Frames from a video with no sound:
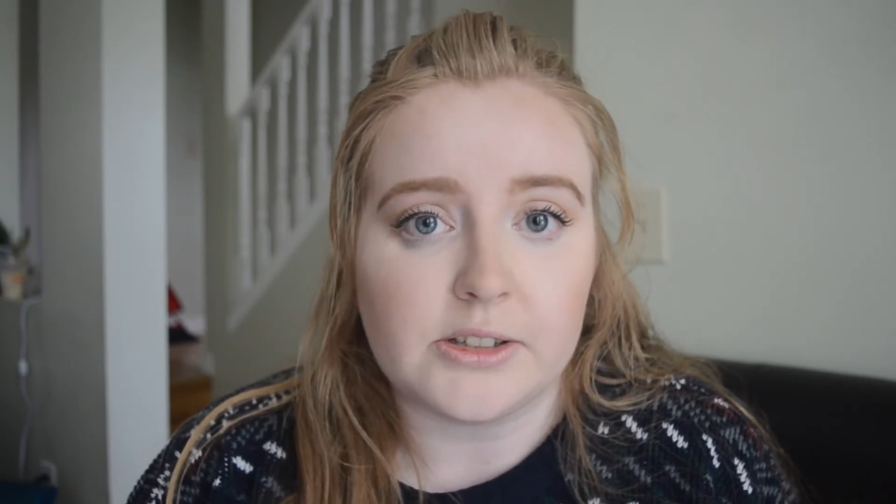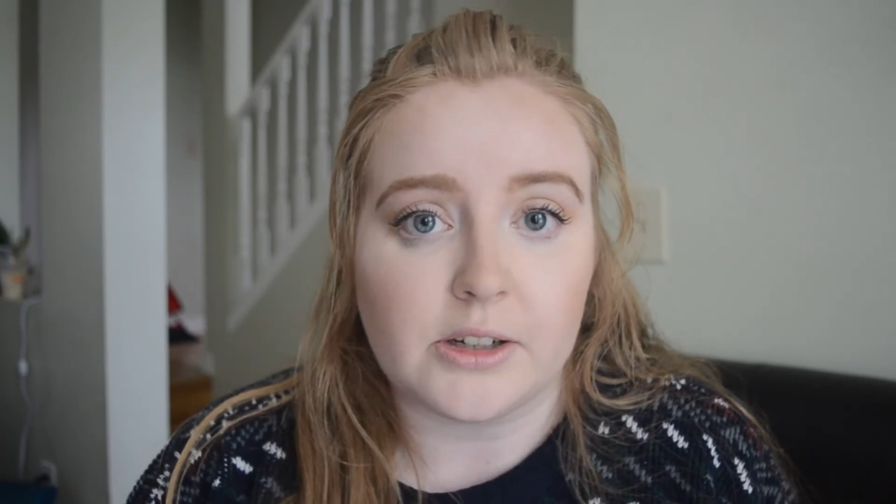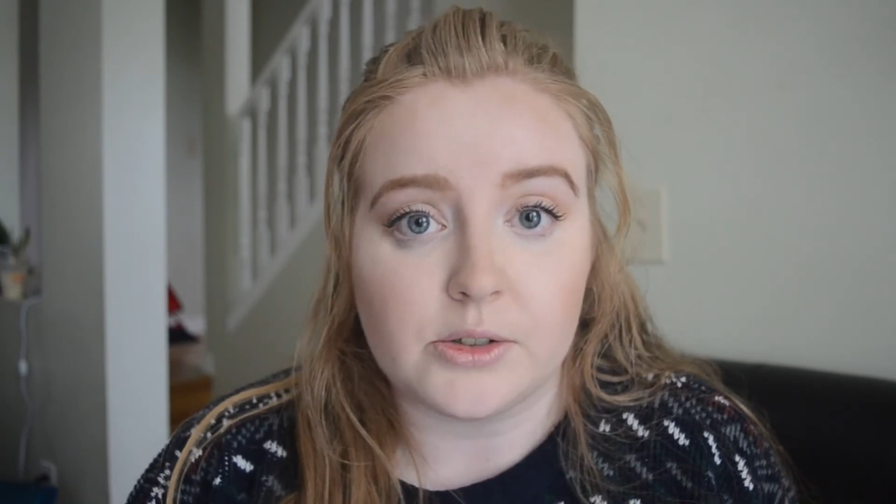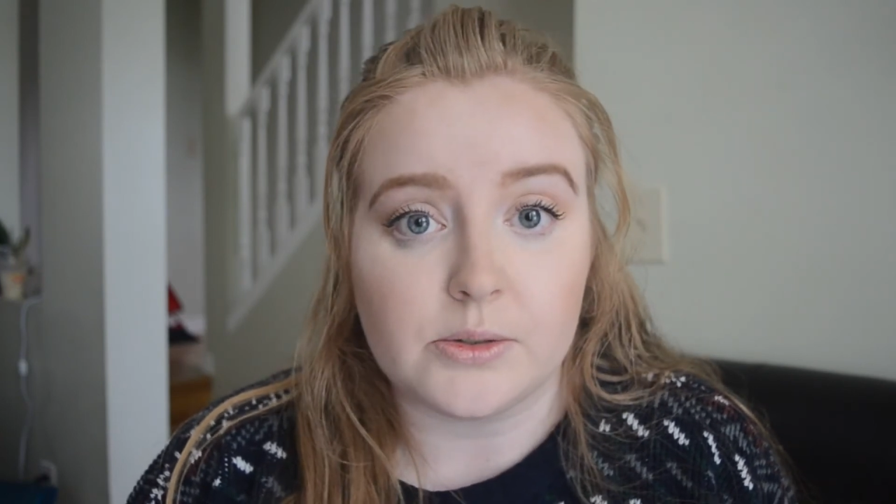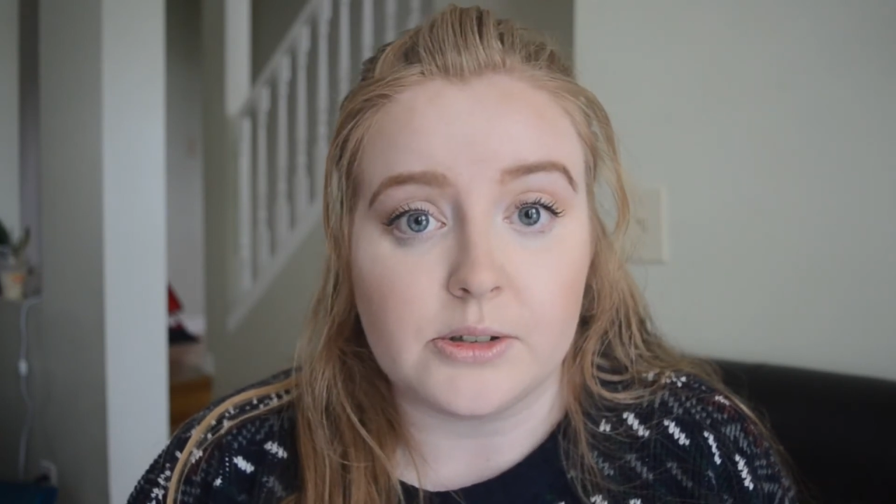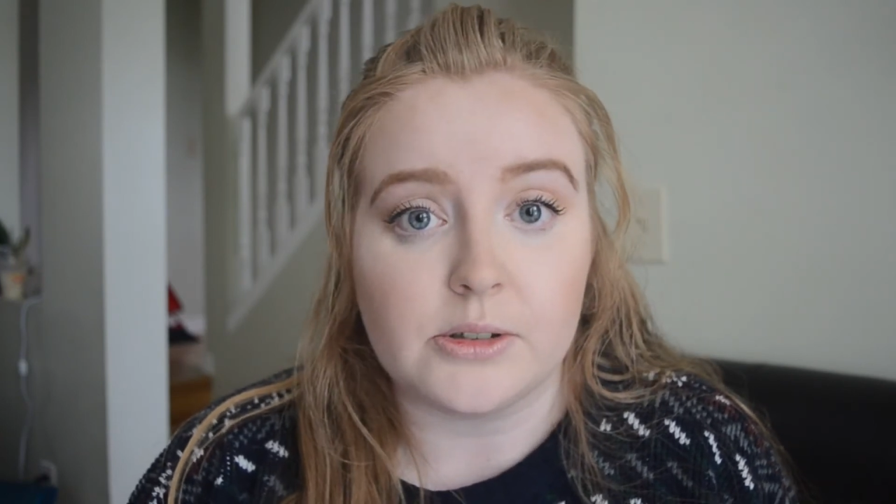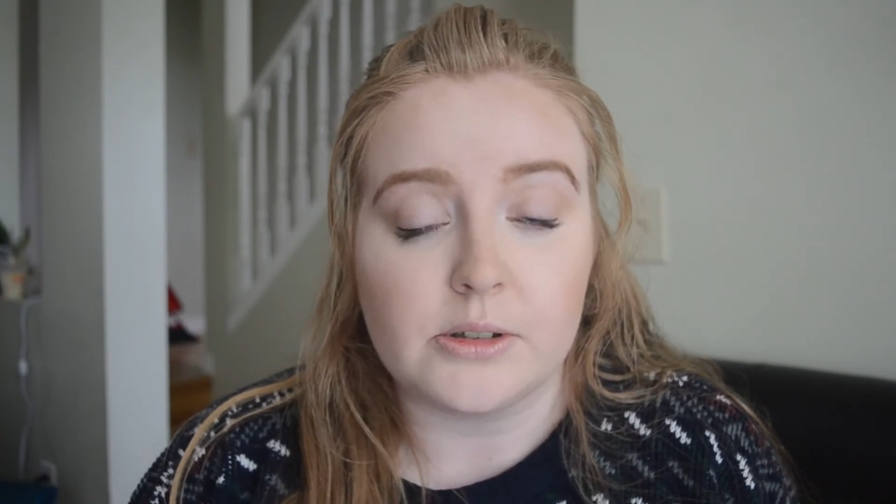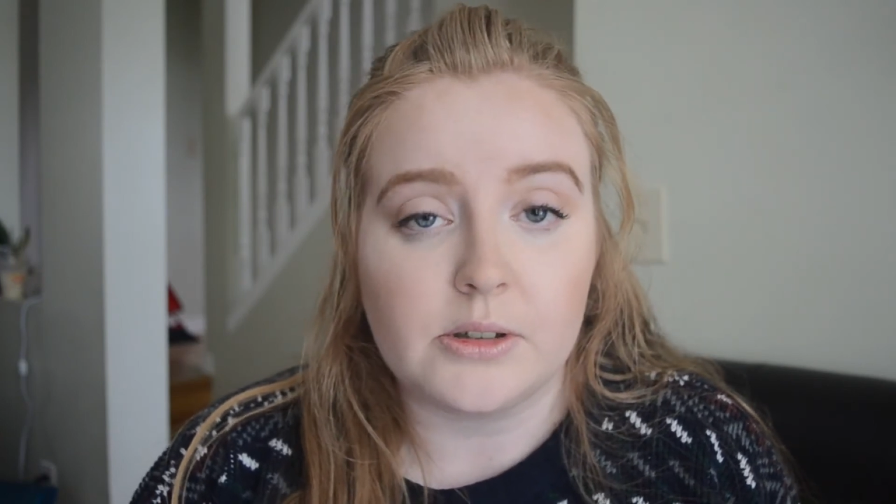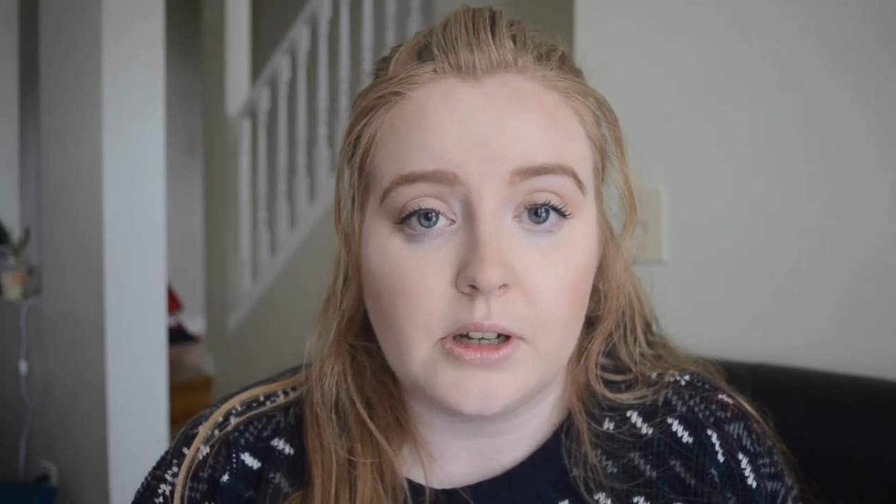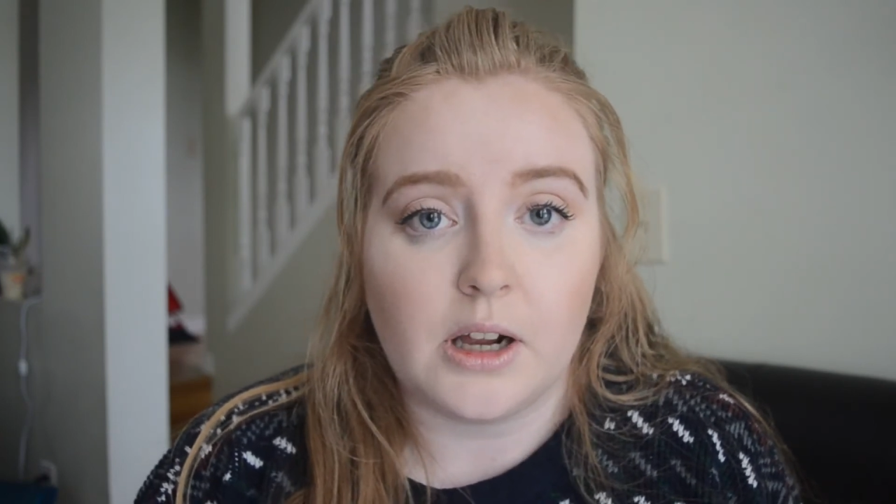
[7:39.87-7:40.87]
sexual
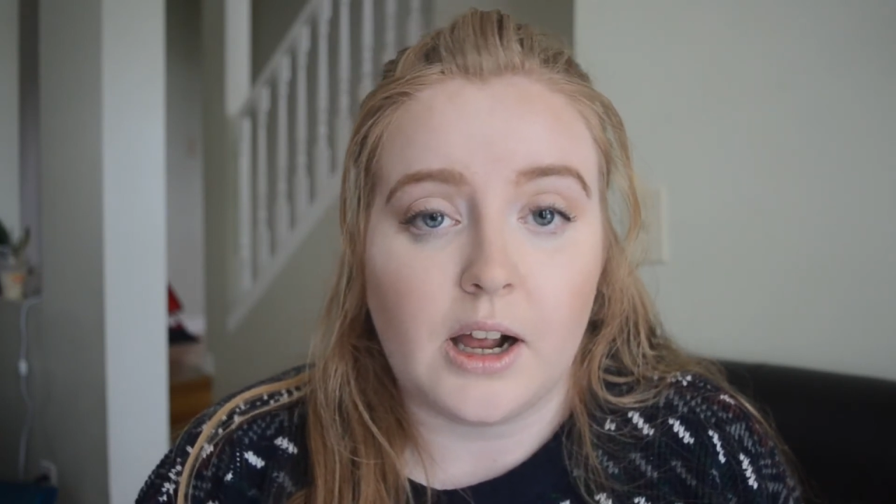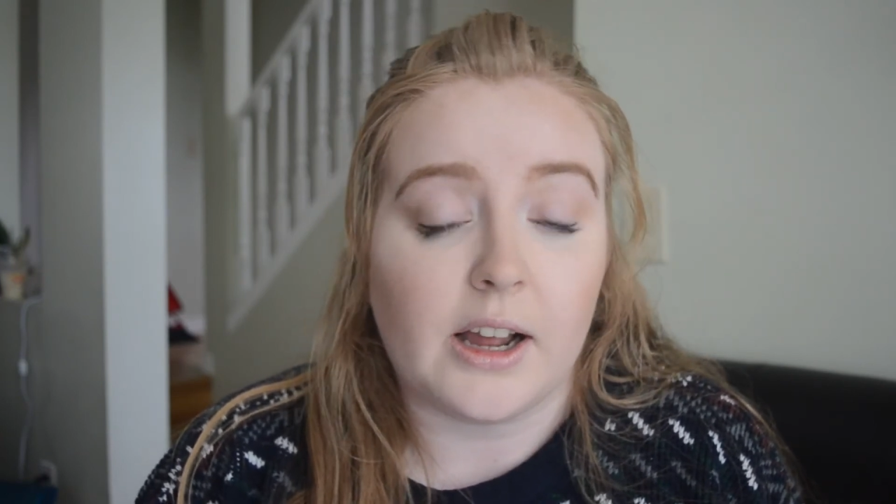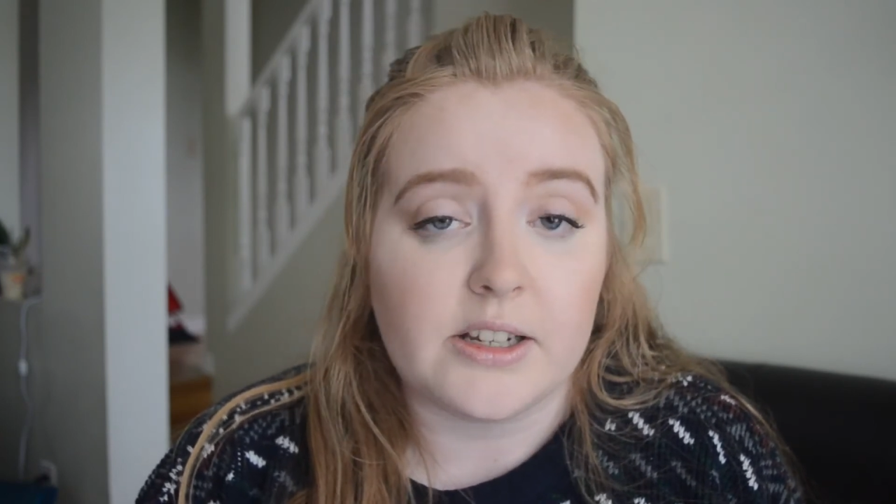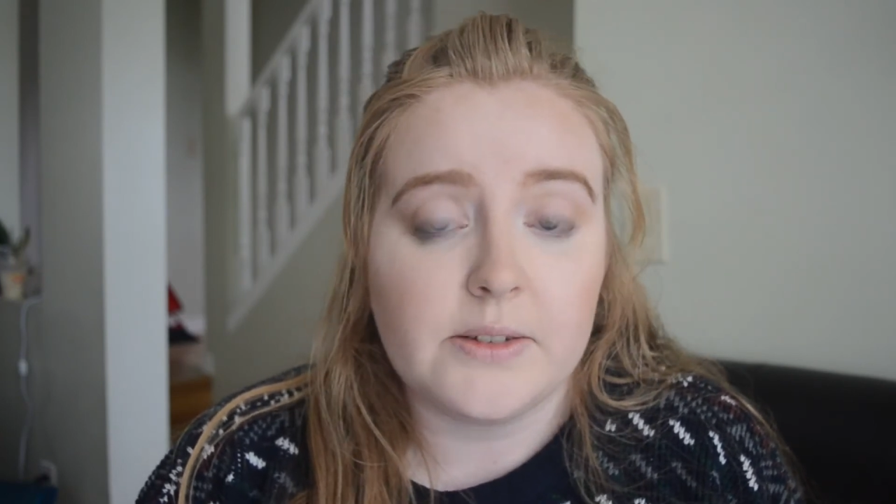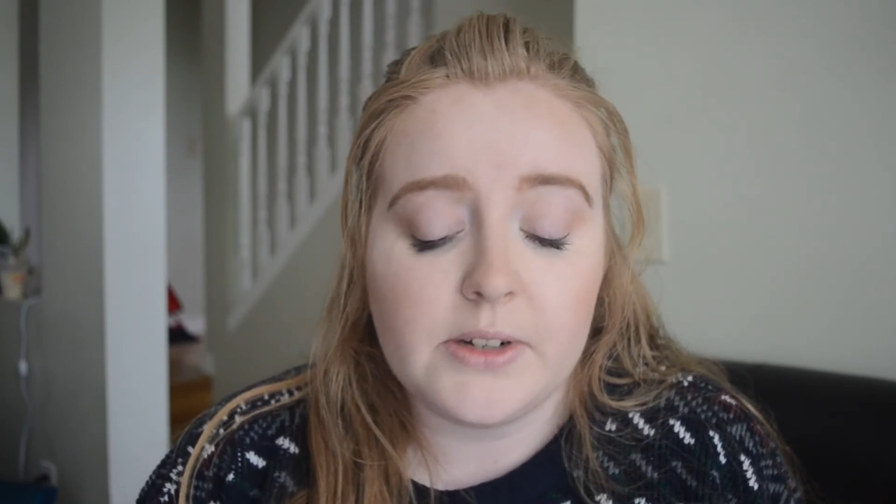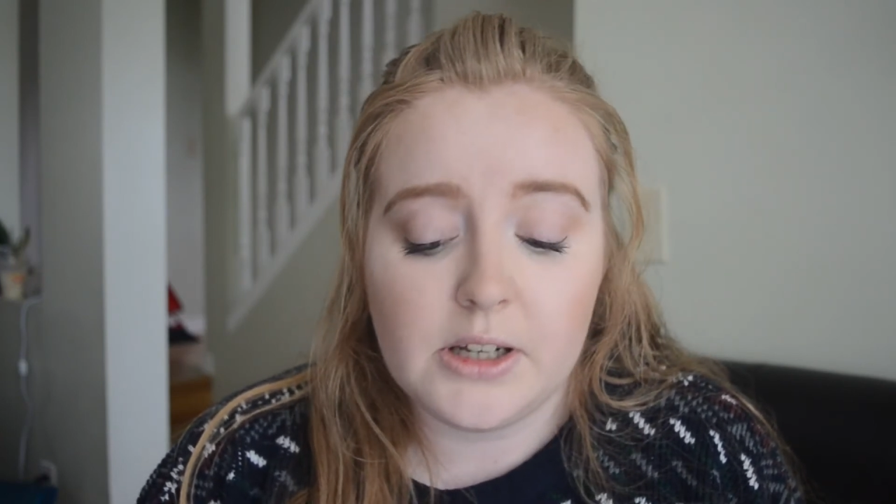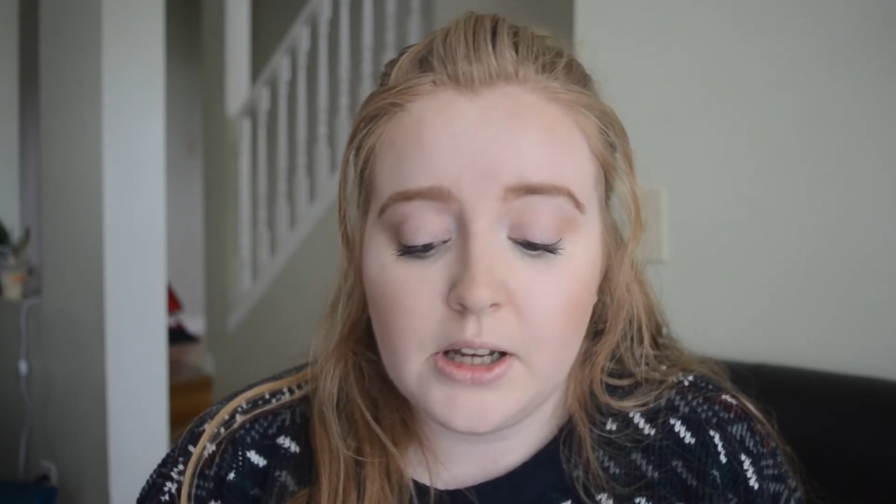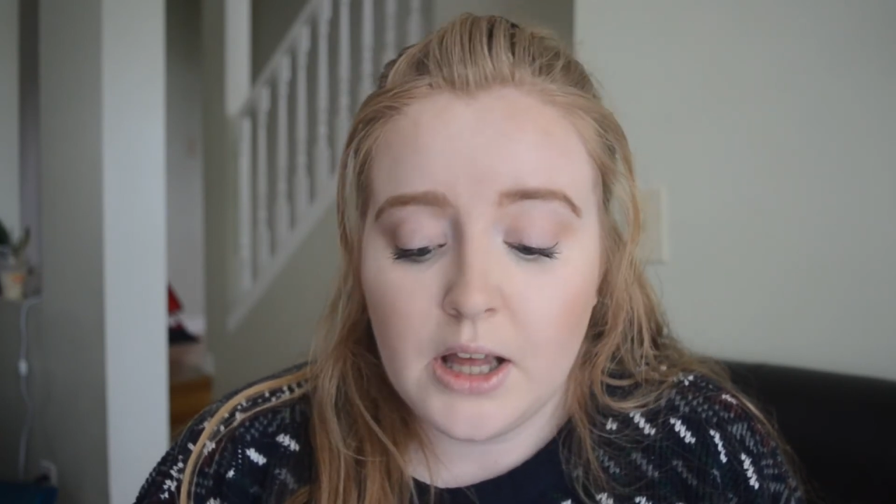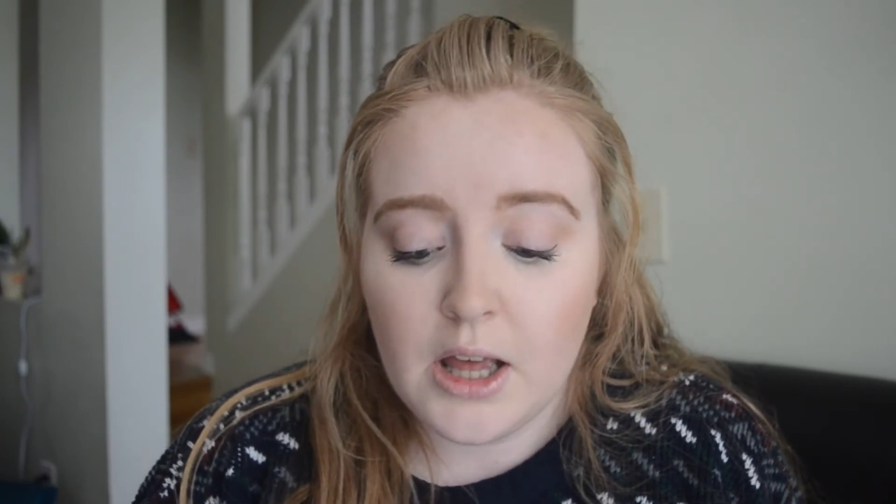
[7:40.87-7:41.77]
activity.